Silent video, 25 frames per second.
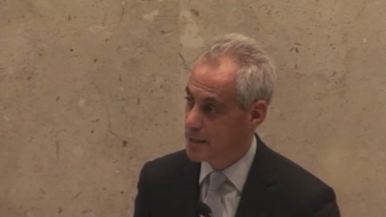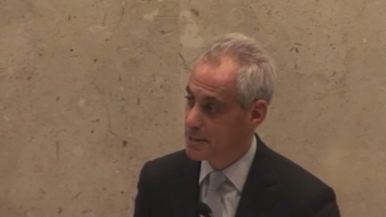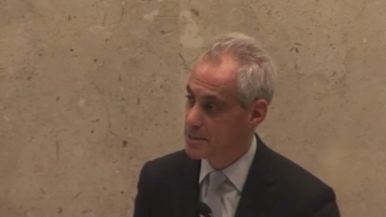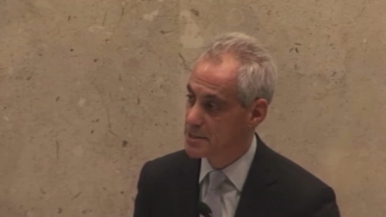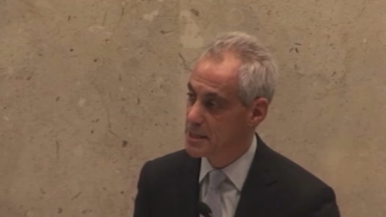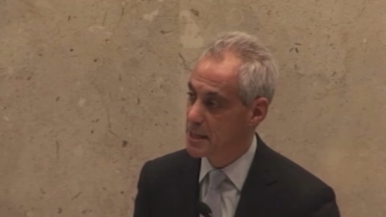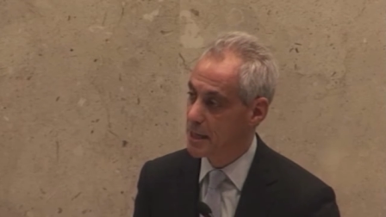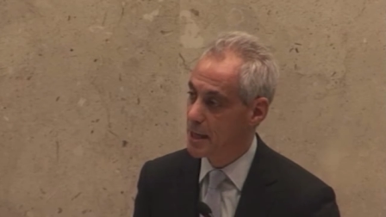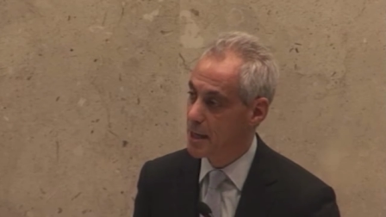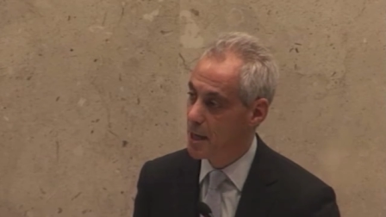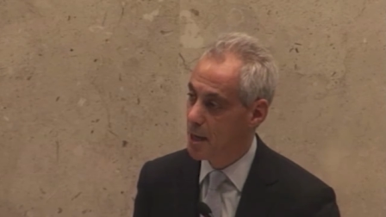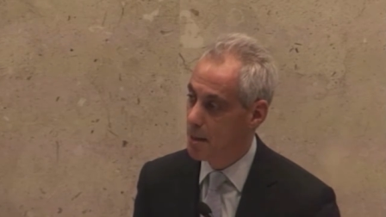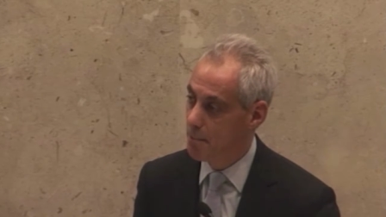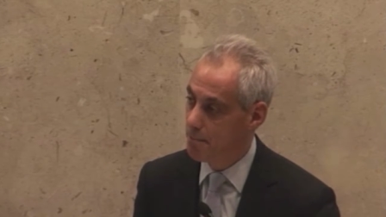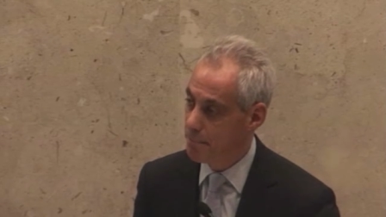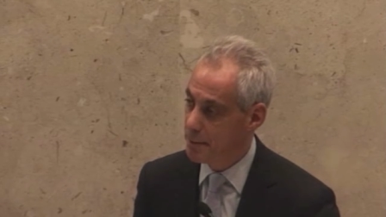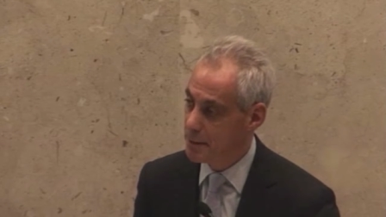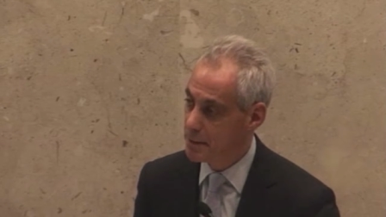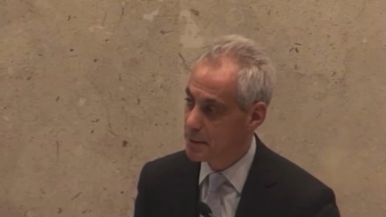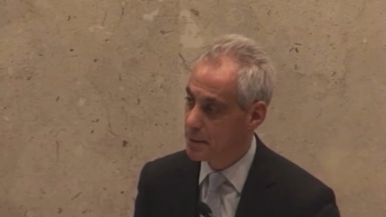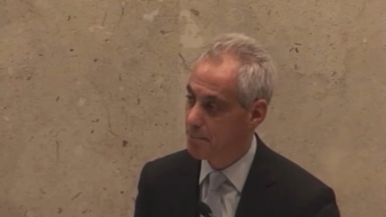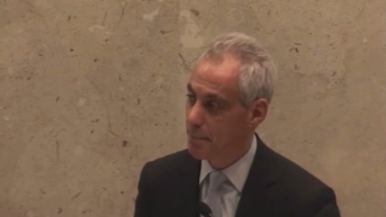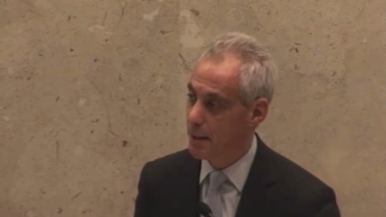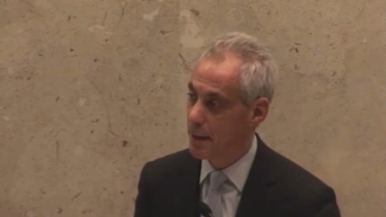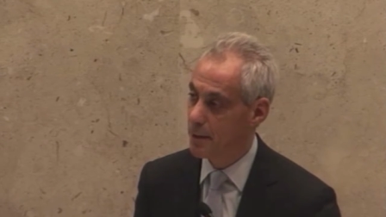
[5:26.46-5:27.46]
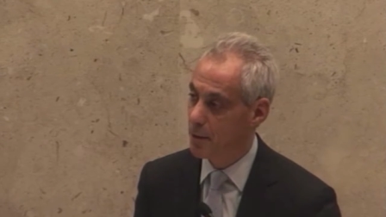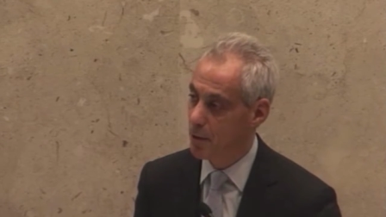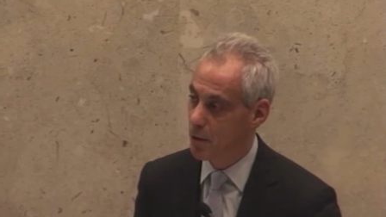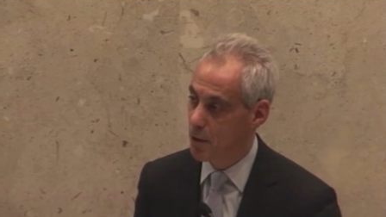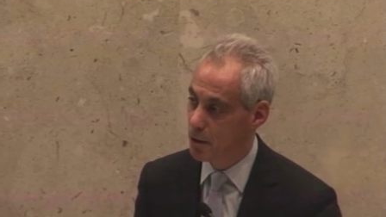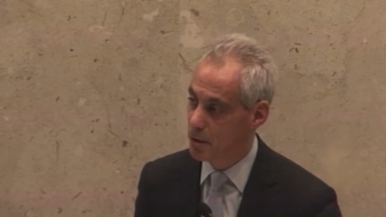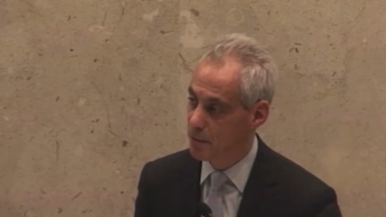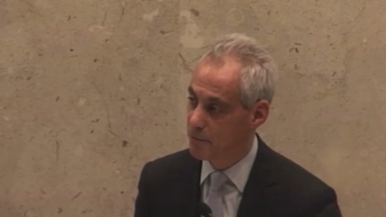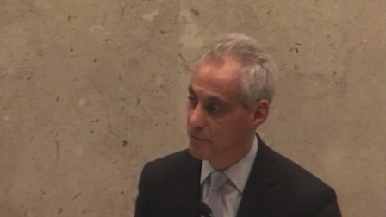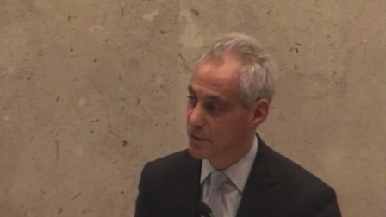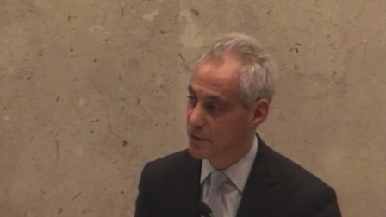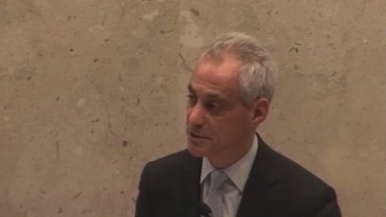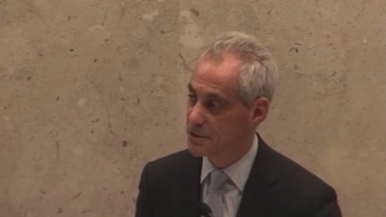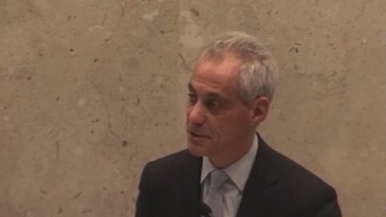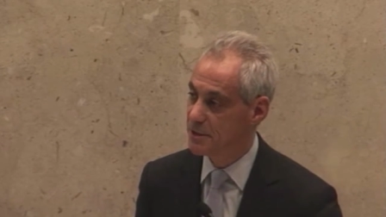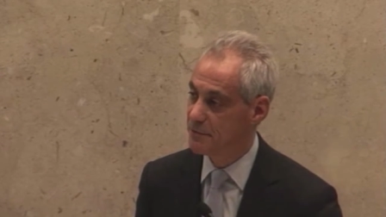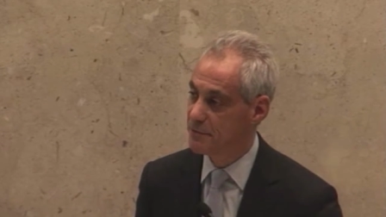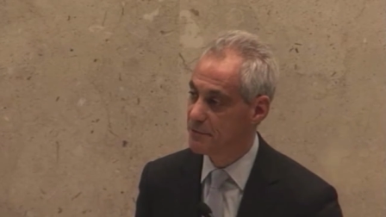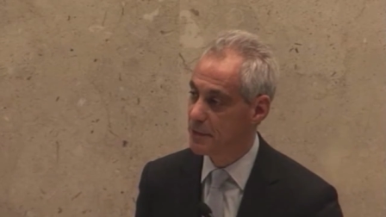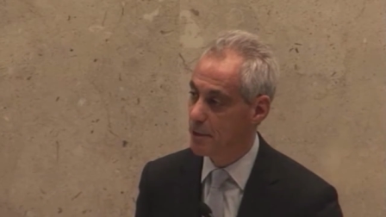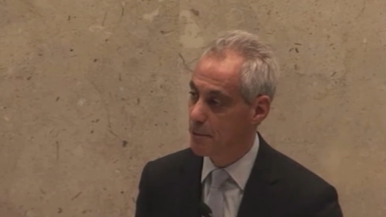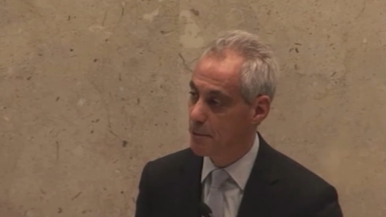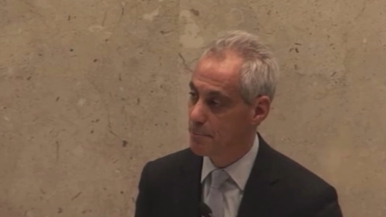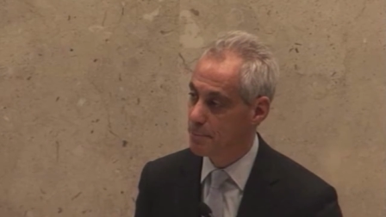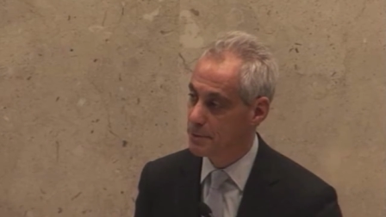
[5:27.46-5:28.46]
It is incumbent upon all of us,
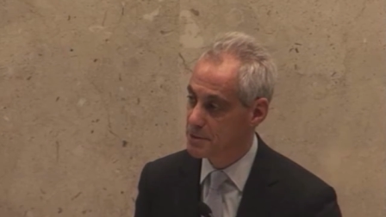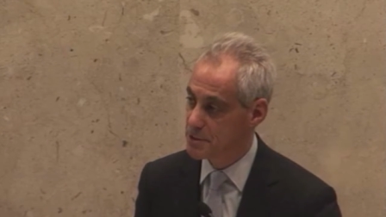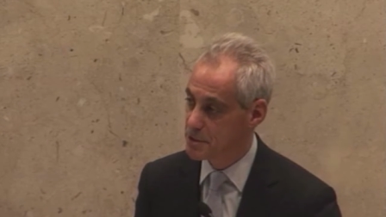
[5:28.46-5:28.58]
given our